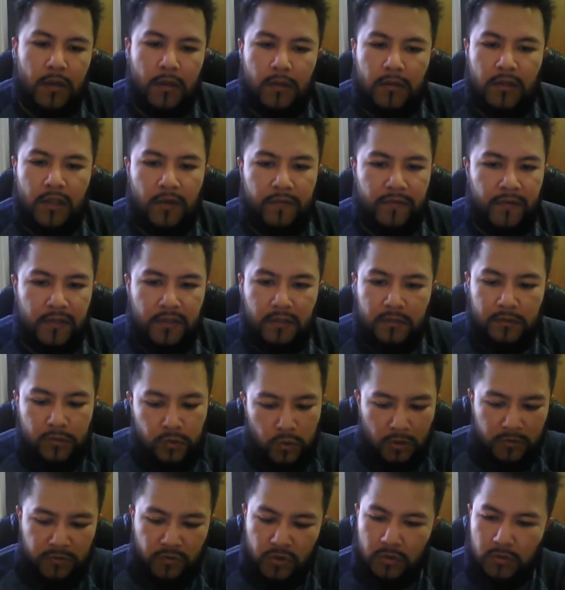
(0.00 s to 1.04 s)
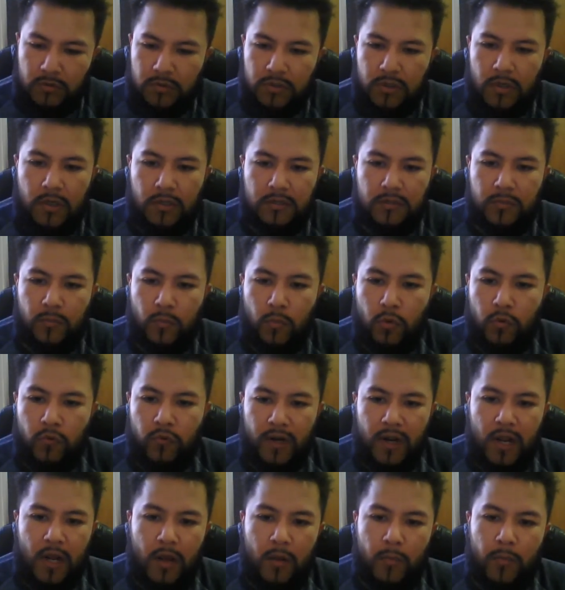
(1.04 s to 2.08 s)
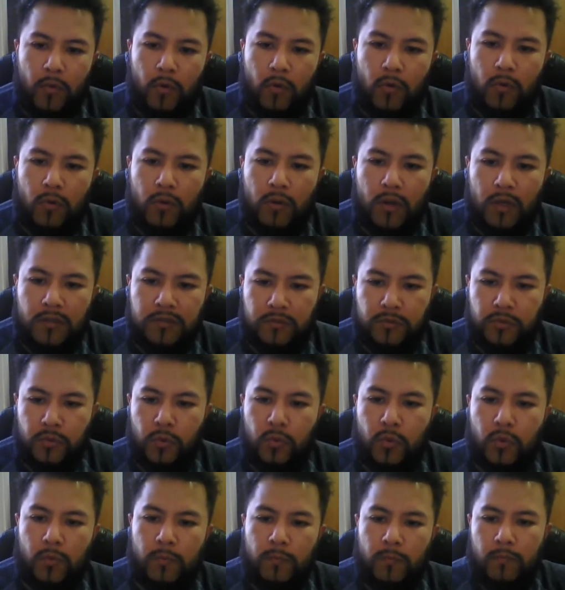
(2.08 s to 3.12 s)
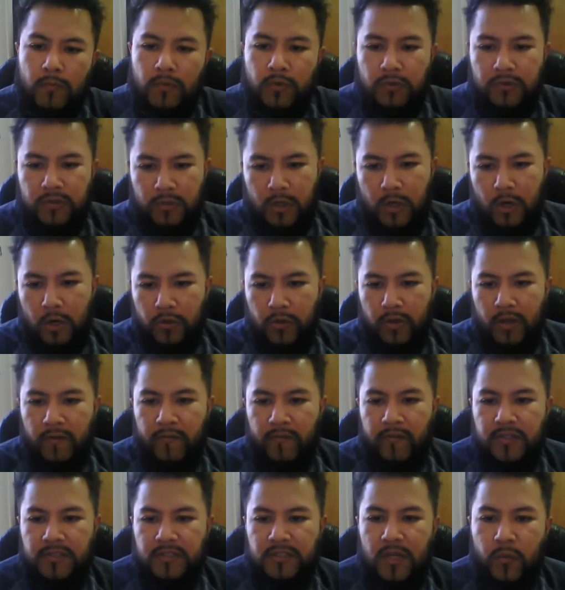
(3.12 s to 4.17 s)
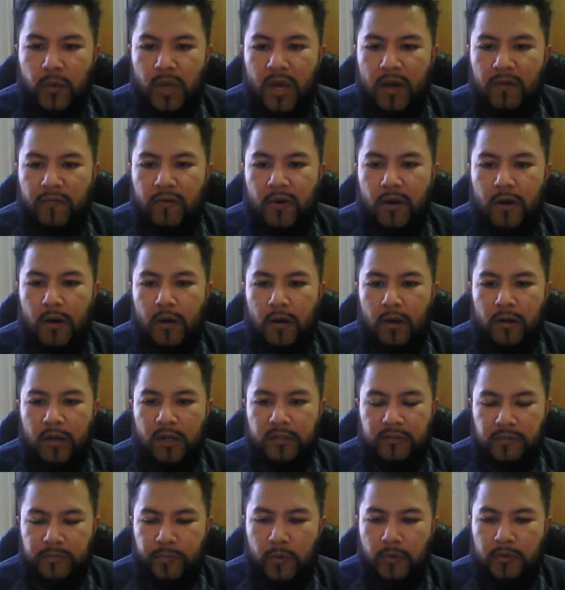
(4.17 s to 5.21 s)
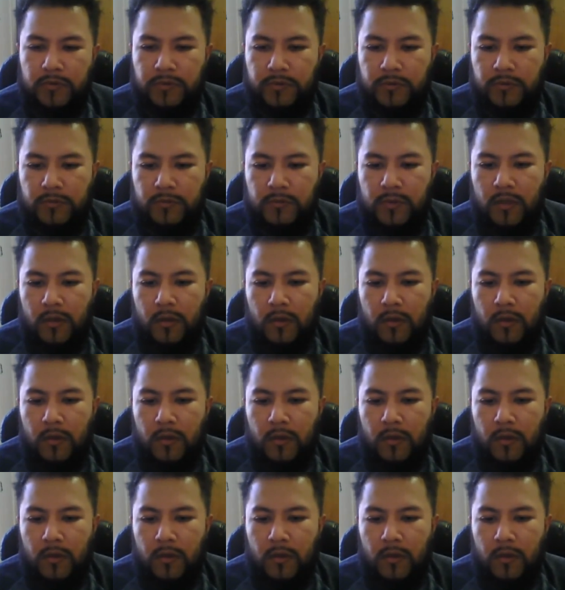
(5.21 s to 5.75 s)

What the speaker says: definitely the 12 tribe chart is more reliable as a tool using the other evidence that we have in our disposal.